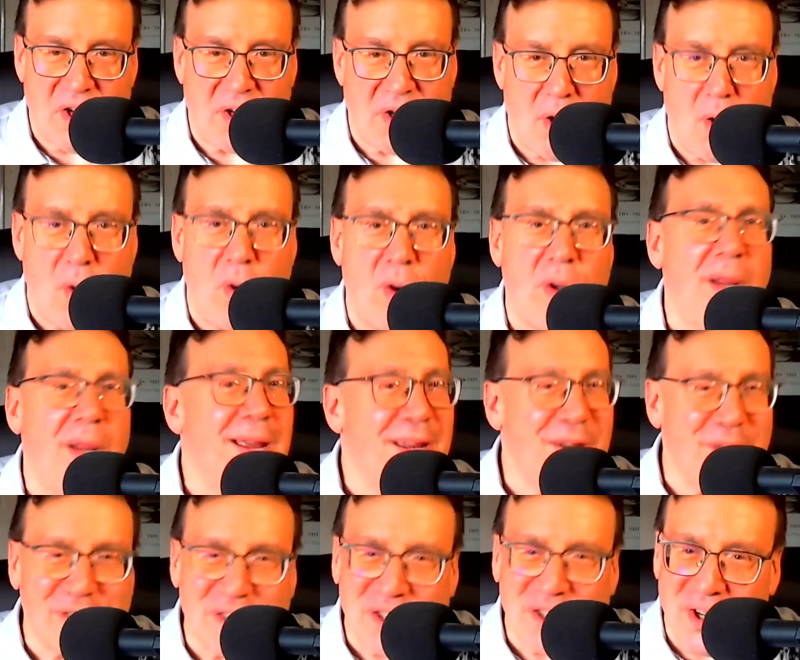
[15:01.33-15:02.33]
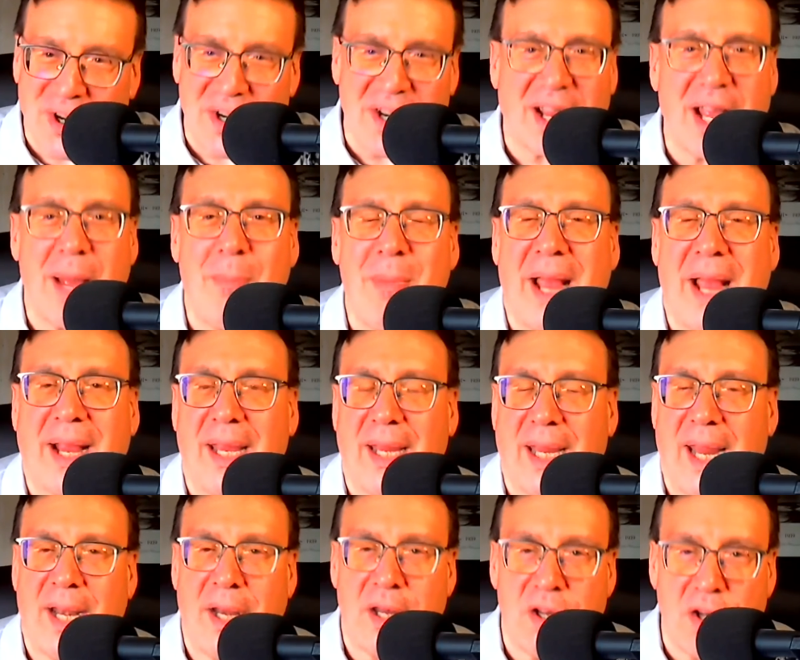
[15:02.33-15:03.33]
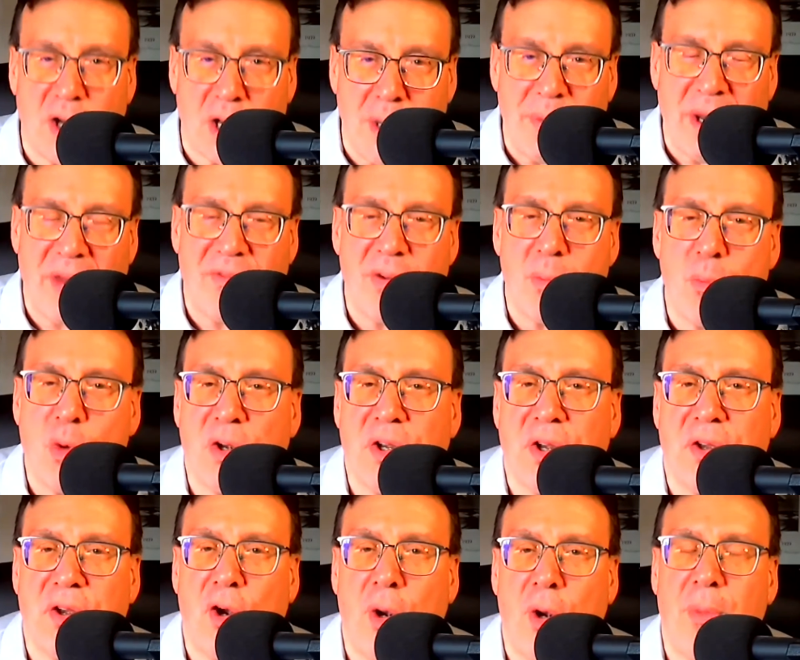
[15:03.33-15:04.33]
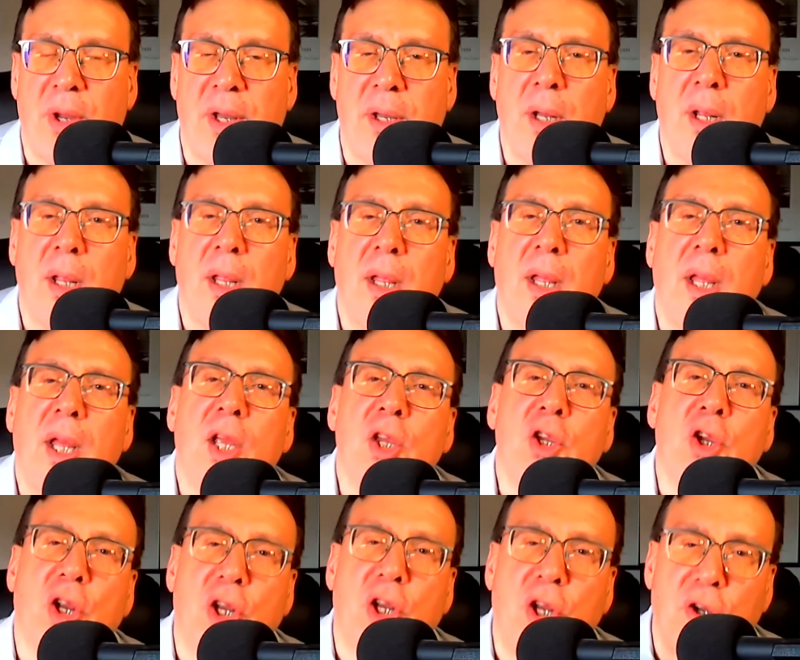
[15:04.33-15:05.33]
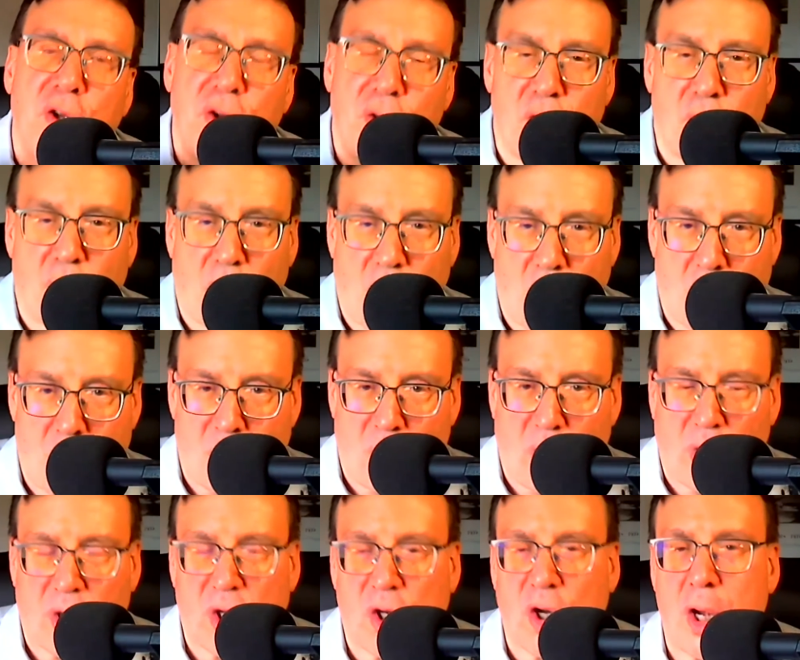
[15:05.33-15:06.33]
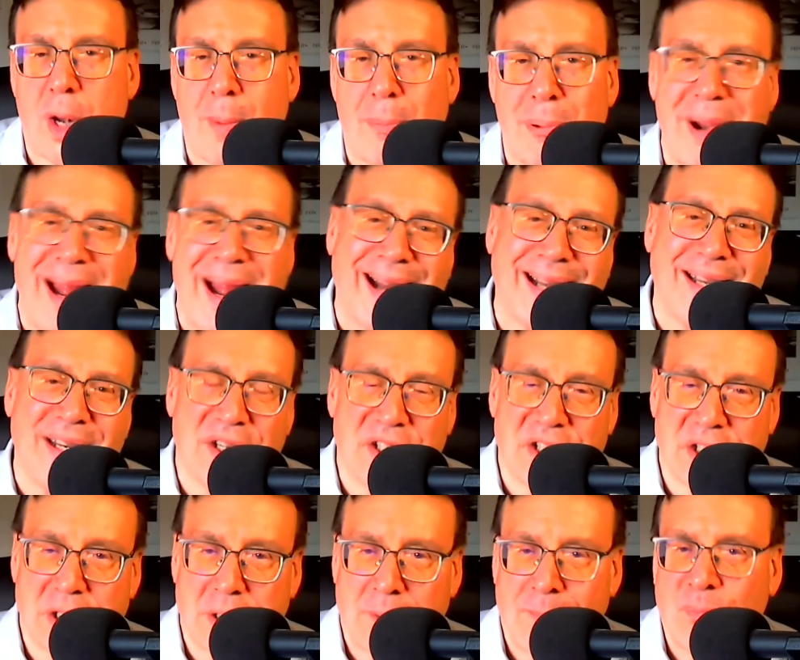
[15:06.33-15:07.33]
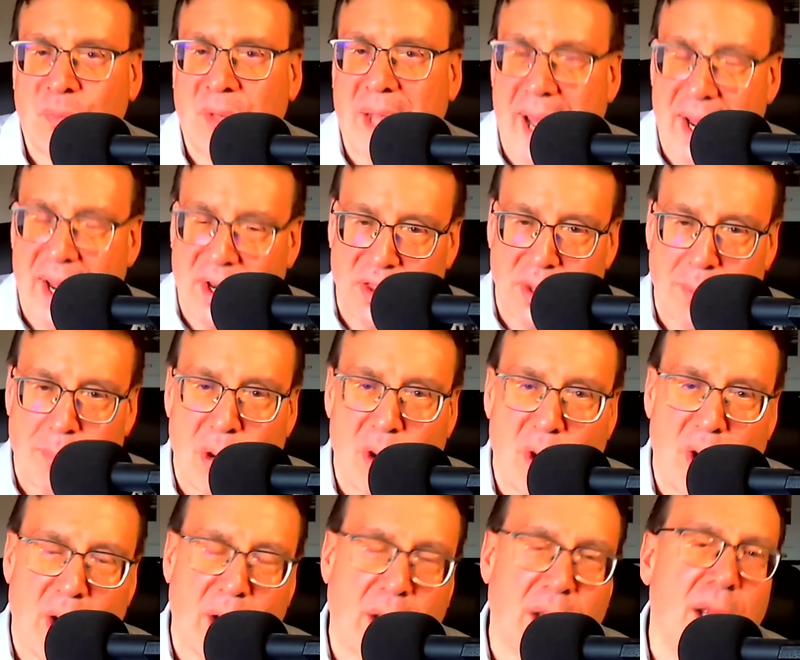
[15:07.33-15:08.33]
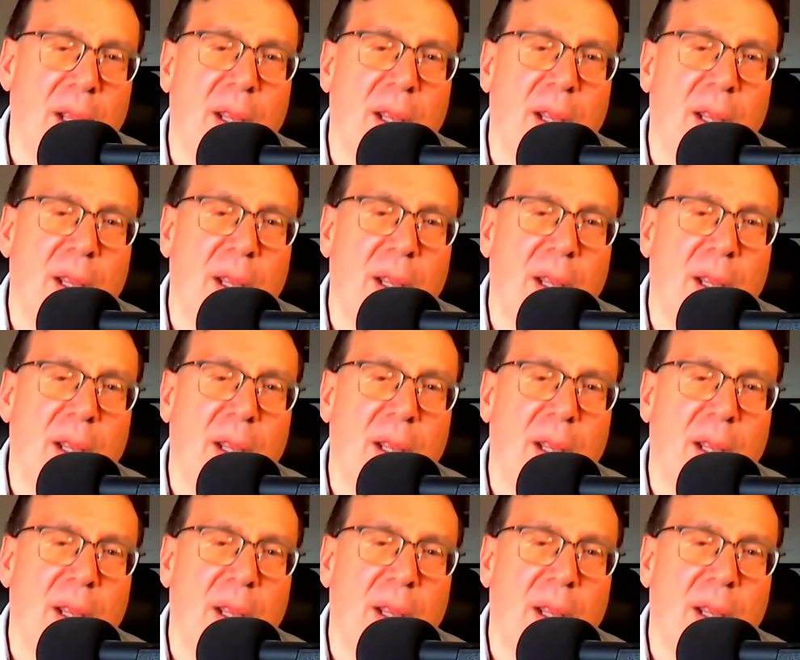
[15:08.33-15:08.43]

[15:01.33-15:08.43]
don't, you're still going to come back again and you're going to be even more determined. You're going to do your homework. You're going to practice out of the park.